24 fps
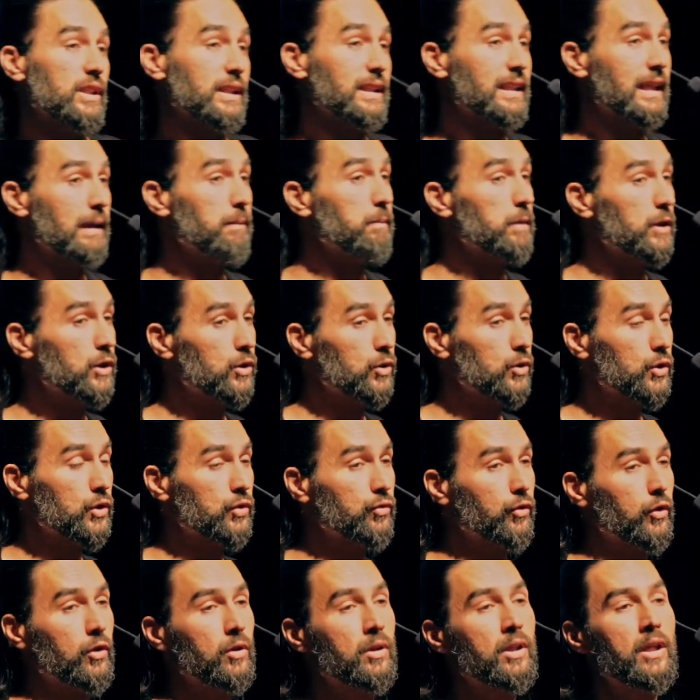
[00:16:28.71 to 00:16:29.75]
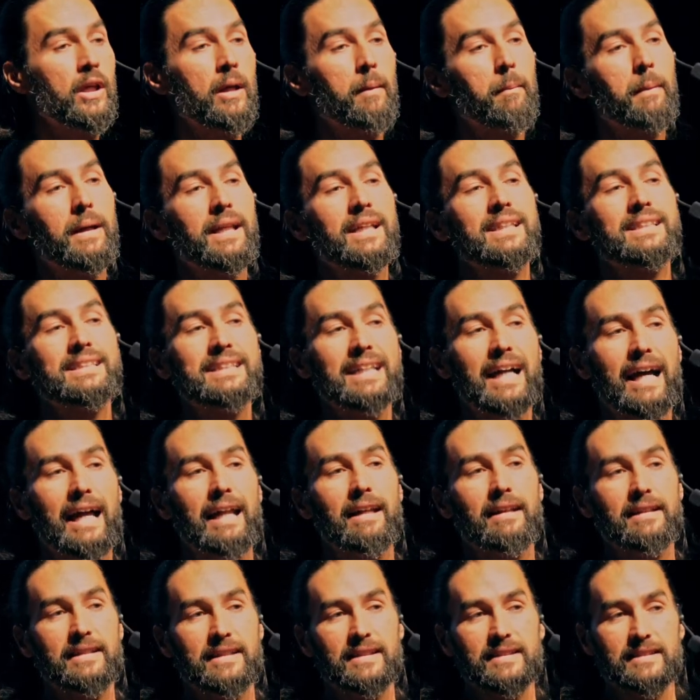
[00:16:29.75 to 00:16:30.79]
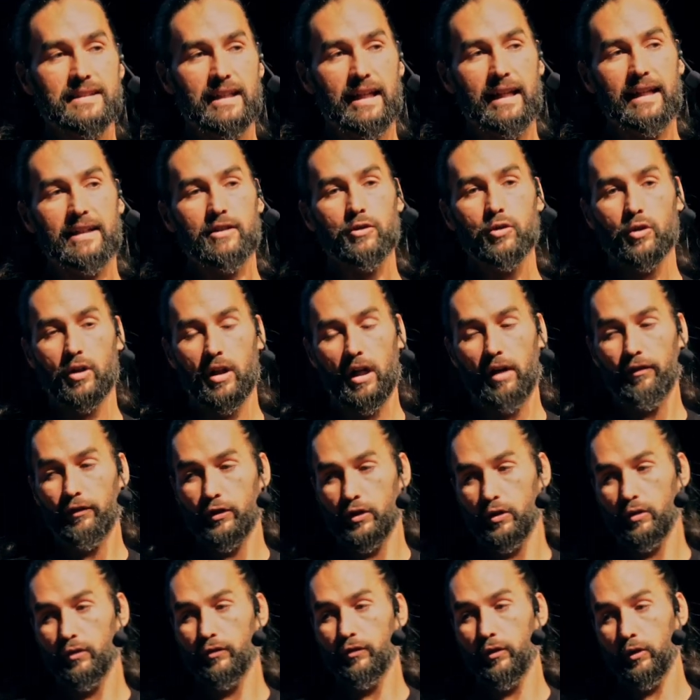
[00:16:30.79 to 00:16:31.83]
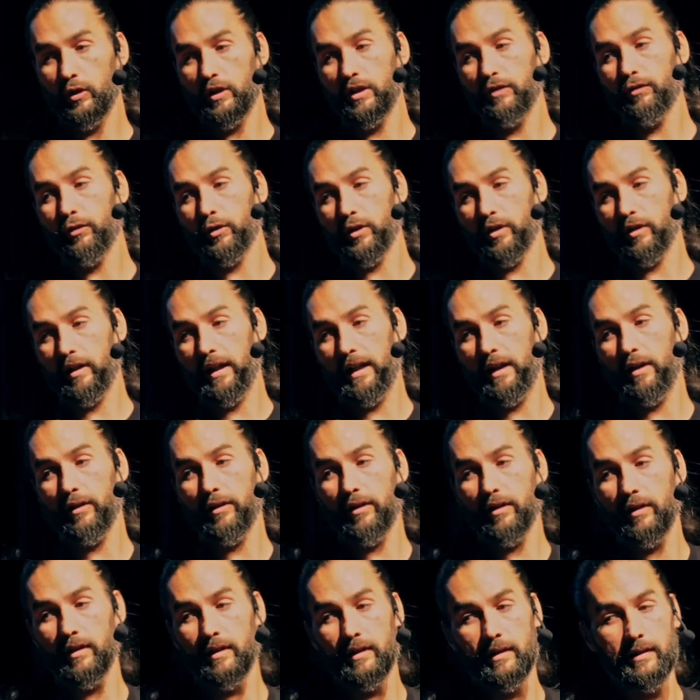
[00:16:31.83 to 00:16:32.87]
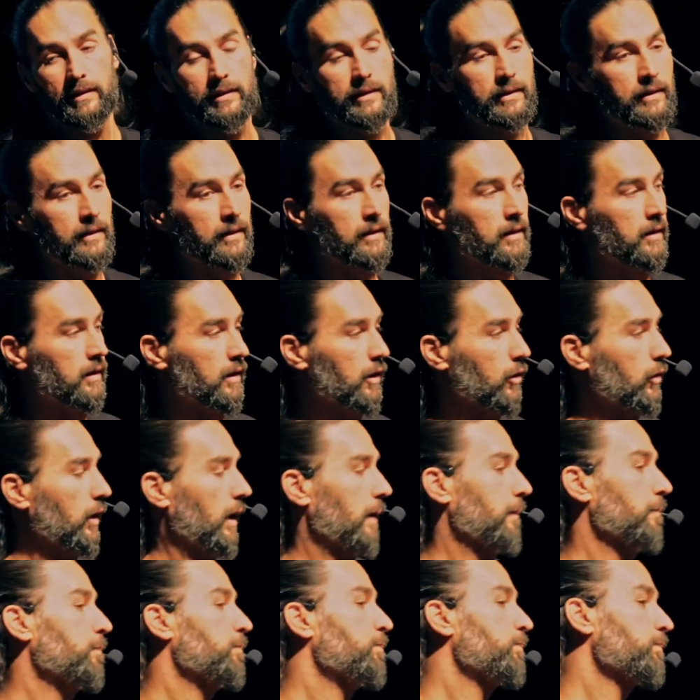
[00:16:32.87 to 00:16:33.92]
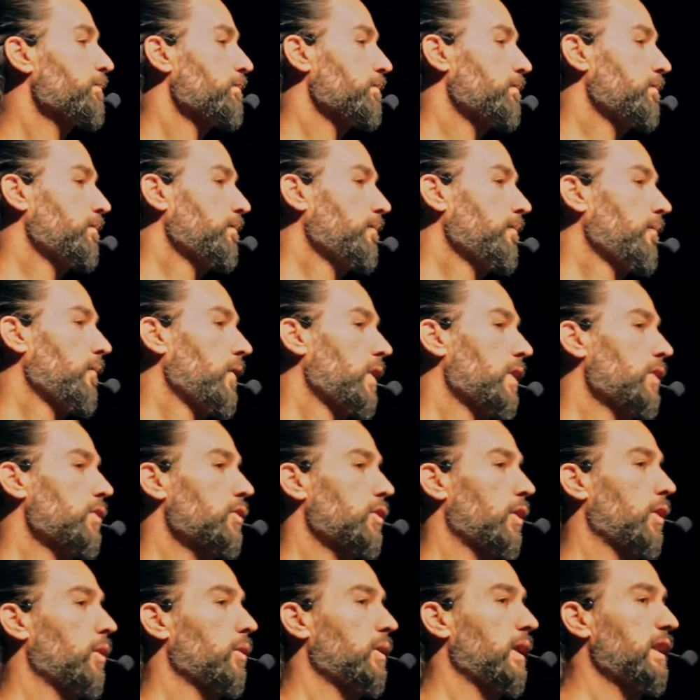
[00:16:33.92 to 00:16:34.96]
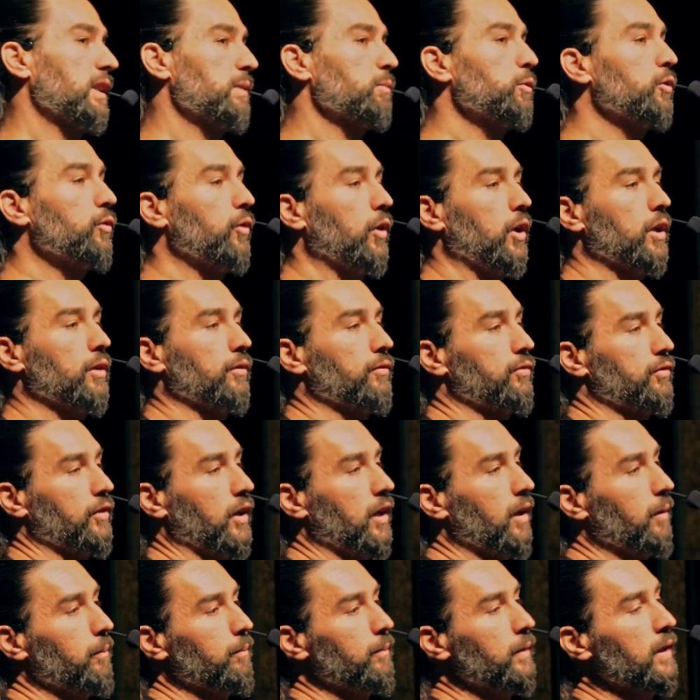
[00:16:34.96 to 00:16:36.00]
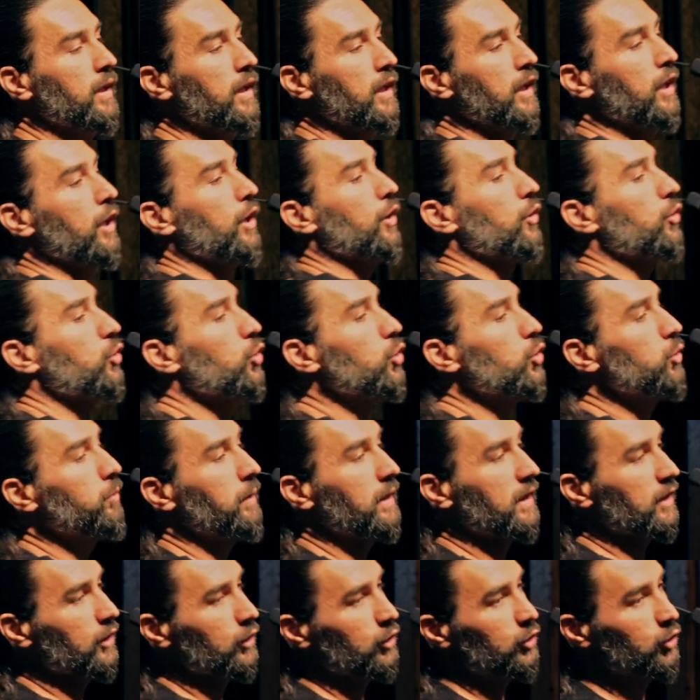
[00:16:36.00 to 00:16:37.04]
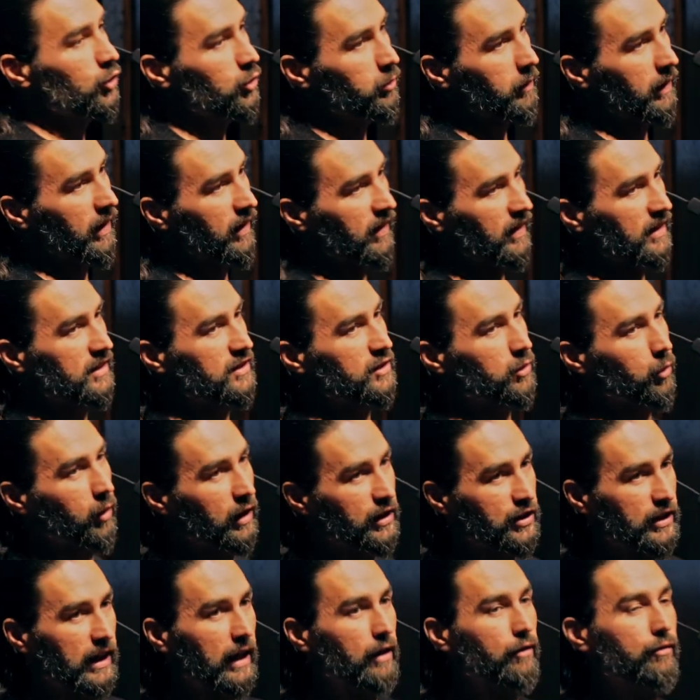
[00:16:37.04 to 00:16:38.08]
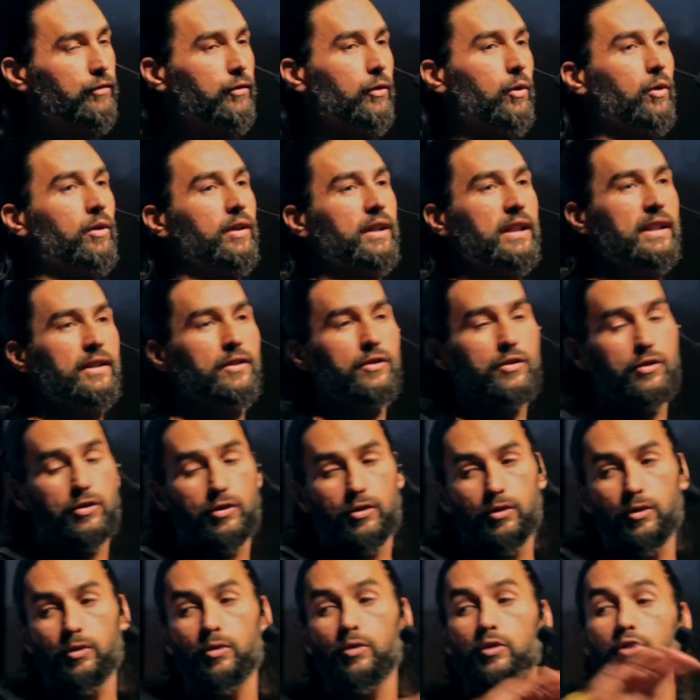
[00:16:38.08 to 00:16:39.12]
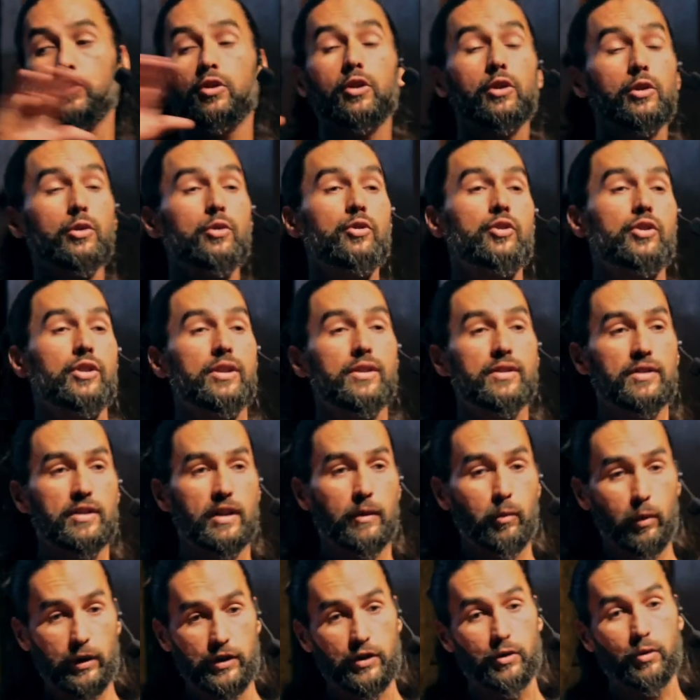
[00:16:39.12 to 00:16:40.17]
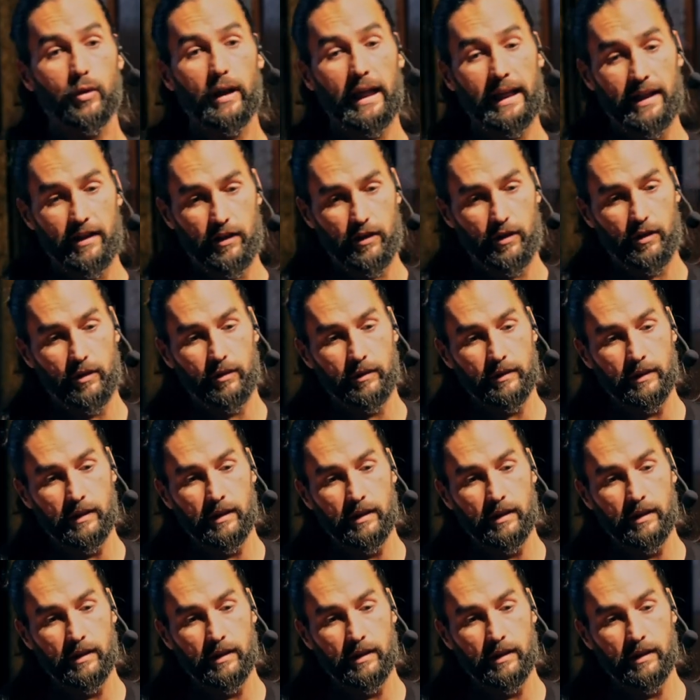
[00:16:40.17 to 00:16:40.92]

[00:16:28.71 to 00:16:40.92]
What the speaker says: it can be useful, but it's not designed to cover you fully for your health. Okay, so let's move on from doom and gloom and things to watch out for and into solutions and what you can do.